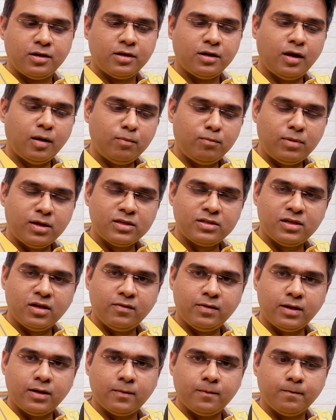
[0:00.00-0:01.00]
Number
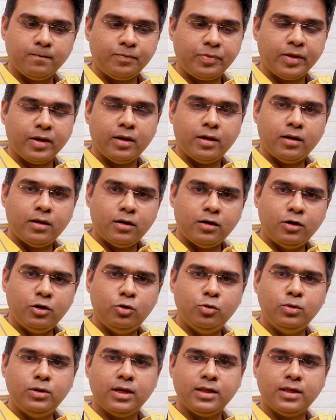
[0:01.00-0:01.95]
7. Do